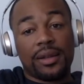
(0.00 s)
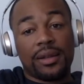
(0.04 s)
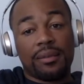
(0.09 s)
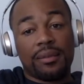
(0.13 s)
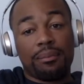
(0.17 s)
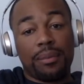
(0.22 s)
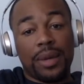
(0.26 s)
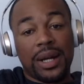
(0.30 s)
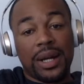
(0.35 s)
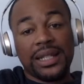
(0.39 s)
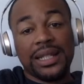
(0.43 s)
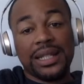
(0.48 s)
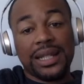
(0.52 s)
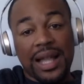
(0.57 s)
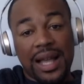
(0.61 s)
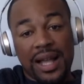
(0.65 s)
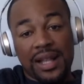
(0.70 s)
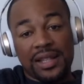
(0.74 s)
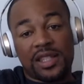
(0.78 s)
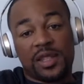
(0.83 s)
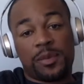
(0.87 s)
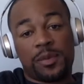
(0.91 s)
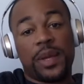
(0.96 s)

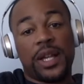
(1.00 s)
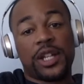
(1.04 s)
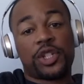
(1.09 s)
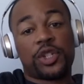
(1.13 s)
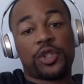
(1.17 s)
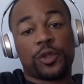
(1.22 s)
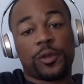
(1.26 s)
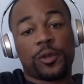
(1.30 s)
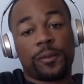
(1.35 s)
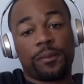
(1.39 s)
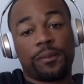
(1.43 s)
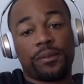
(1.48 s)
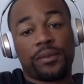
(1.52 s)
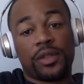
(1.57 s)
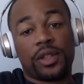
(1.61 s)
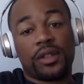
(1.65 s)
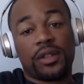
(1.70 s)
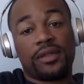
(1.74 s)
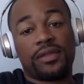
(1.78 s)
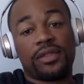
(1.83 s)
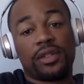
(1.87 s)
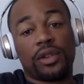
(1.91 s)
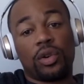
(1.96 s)
Moneyline Special
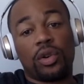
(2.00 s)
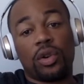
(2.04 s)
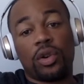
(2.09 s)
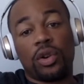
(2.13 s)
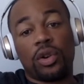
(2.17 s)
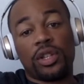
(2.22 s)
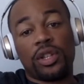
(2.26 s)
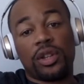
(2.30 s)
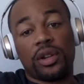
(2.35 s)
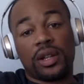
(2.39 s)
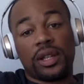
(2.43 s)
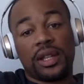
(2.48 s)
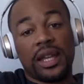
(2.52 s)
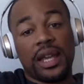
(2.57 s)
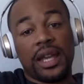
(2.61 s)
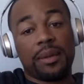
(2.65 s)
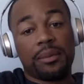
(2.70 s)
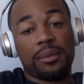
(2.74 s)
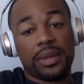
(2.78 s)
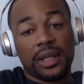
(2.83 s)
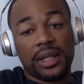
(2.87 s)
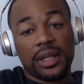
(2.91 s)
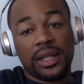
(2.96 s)
for all your
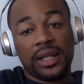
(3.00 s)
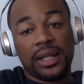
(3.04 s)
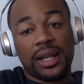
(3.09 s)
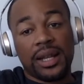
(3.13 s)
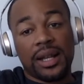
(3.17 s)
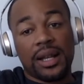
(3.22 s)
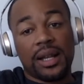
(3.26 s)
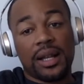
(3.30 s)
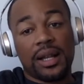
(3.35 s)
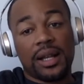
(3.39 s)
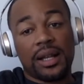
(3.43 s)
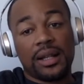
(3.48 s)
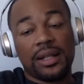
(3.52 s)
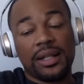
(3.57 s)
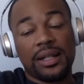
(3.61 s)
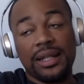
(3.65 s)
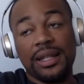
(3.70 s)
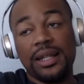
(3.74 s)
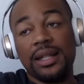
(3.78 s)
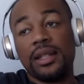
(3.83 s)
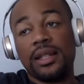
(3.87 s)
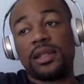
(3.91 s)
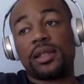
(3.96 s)
gambling
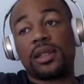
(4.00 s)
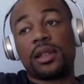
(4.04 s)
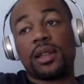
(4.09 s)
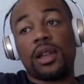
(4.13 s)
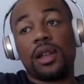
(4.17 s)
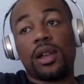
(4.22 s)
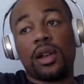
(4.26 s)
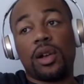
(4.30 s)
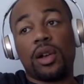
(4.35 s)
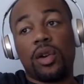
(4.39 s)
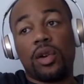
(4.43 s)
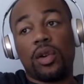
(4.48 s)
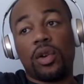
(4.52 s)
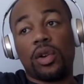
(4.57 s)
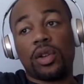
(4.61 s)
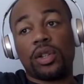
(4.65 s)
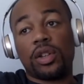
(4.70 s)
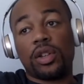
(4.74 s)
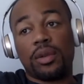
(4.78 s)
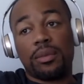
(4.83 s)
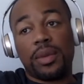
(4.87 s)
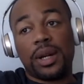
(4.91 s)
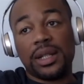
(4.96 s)
needs, all
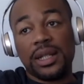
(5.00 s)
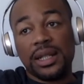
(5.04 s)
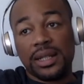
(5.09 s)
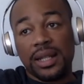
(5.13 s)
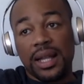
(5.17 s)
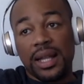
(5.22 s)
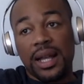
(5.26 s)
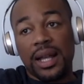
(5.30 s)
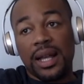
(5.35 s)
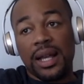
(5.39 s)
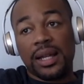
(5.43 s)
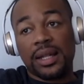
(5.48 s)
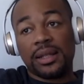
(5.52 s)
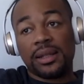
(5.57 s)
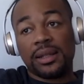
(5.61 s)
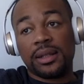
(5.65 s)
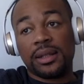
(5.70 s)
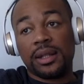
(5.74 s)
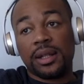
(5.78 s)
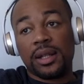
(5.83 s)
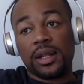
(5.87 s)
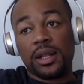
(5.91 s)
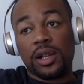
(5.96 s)
your Moneyline
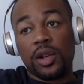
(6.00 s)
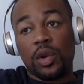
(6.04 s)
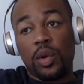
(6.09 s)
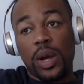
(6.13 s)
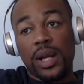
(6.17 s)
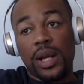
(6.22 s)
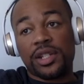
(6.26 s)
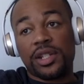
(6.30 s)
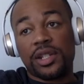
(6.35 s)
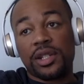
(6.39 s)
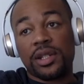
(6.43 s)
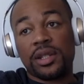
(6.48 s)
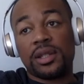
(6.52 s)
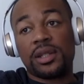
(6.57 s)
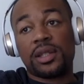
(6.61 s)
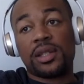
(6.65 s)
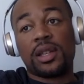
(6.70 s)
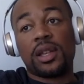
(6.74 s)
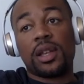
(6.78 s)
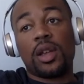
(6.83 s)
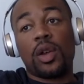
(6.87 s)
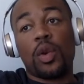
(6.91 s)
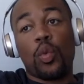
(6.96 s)

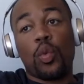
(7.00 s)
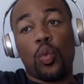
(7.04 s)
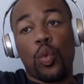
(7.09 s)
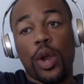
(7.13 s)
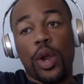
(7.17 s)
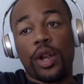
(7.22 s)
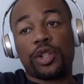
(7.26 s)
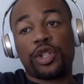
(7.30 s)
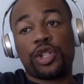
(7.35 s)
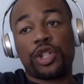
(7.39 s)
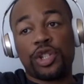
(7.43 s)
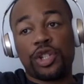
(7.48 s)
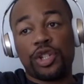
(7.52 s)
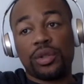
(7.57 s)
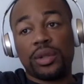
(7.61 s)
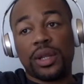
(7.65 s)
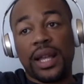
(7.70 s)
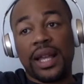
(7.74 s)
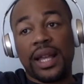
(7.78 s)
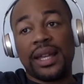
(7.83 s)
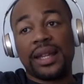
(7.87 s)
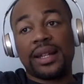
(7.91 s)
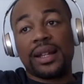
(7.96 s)
questions. Where should you
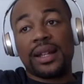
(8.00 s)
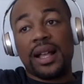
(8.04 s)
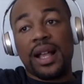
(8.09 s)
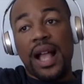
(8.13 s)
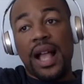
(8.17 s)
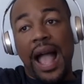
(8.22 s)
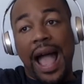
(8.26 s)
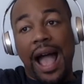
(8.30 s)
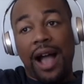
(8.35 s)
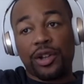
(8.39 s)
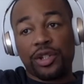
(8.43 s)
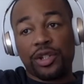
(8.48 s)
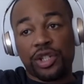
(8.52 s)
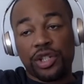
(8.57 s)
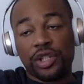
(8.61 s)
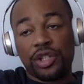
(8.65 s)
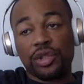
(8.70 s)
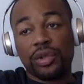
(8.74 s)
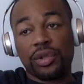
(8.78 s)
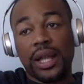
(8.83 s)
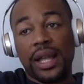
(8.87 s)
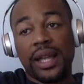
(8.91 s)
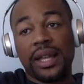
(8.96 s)
lay it? How should
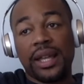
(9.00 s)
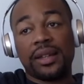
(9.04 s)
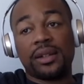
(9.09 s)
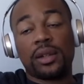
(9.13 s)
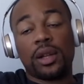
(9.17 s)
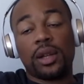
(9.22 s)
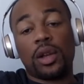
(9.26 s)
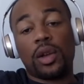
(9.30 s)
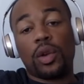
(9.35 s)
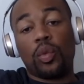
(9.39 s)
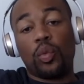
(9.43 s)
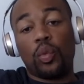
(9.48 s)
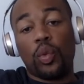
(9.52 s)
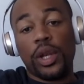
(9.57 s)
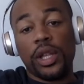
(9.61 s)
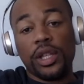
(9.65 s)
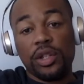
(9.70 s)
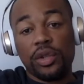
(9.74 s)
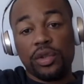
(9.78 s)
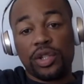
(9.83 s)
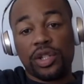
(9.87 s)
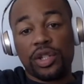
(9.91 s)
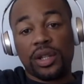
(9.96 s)
you lay it? When
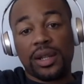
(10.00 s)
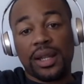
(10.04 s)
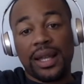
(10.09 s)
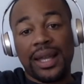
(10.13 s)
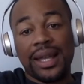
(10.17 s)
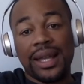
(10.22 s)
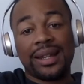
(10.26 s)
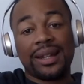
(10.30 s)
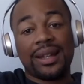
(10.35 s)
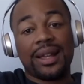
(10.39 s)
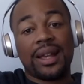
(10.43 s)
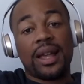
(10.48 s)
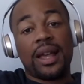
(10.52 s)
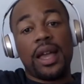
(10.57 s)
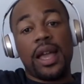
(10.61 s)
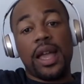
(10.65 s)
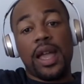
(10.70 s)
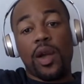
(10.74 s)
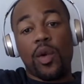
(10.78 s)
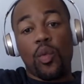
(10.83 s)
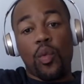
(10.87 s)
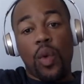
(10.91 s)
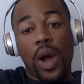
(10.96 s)
you should lay it?
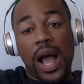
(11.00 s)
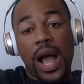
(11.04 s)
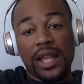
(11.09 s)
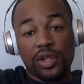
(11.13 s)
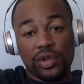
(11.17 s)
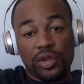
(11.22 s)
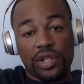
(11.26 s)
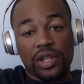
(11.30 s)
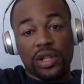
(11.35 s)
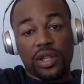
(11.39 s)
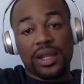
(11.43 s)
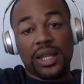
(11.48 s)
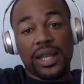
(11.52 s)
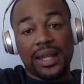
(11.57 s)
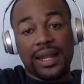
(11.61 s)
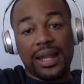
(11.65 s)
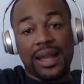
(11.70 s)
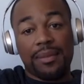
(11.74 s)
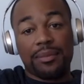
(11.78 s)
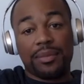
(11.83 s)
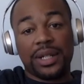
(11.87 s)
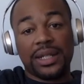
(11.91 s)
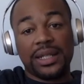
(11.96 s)
And why you should lay
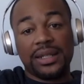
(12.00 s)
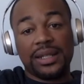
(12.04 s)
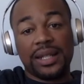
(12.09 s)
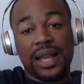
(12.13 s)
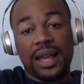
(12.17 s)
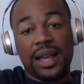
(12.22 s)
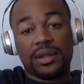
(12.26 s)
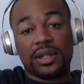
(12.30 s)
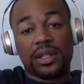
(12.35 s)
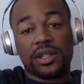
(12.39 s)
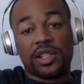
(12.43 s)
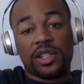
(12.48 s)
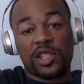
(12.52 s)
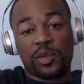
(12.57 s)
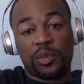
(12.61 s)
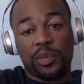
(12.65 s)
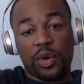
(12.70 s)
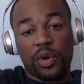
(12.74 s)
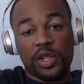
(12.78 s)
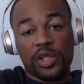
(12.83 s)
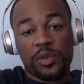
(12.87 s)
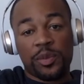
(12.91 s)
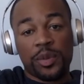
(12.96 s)
that money down at the
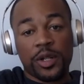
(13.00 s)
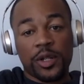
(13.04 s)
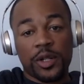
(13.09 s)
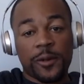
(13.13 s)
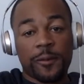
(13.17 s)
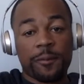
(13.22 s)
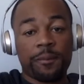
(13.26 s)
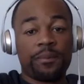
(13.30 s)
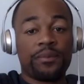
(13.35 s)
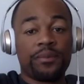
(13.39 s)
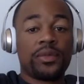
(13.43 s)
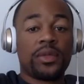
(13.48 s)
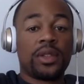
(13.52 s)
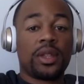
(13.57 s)
sports book.